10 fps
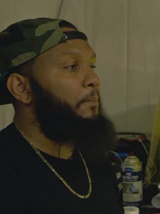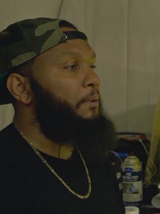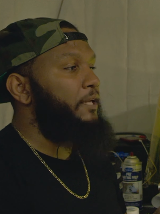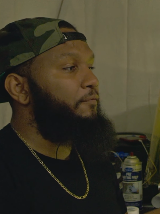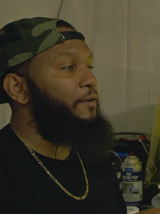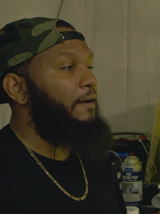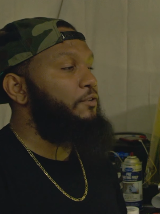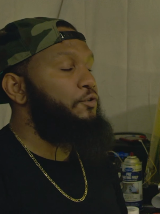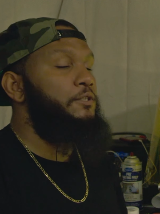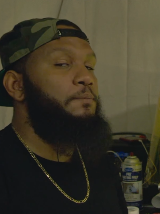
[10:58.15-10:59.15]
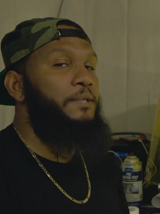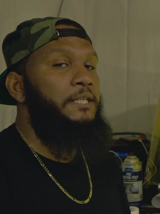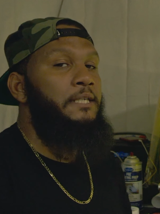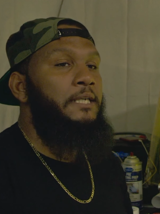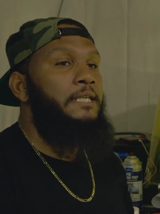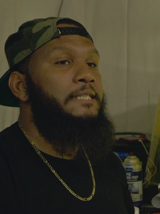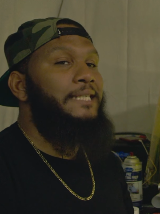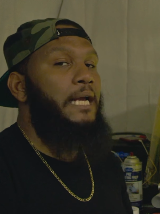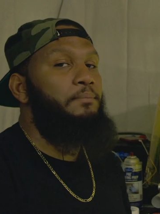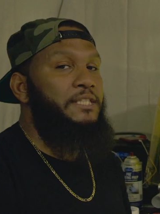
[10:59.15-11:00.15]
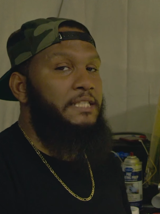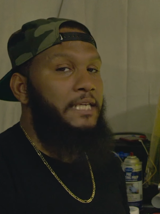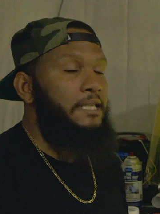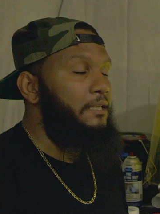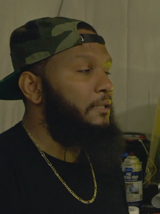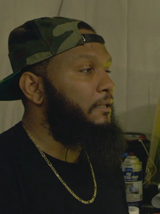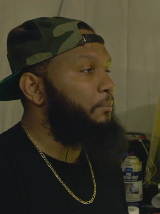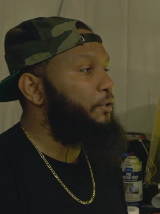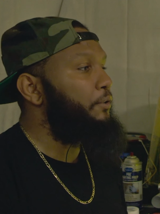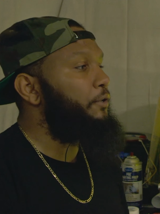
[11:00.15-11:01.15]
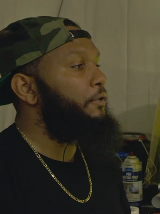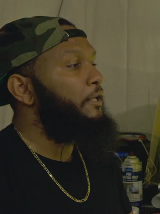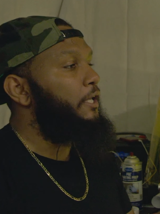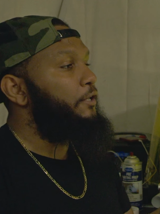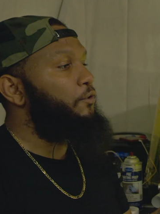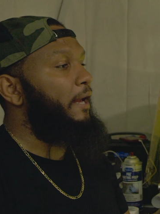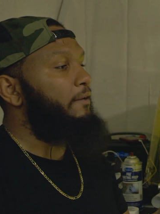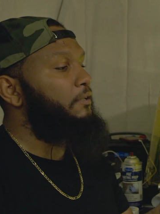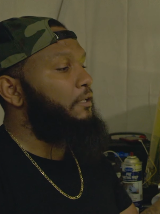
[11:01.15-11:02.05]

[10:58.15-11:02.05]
But if you have a USB type C computer, you have to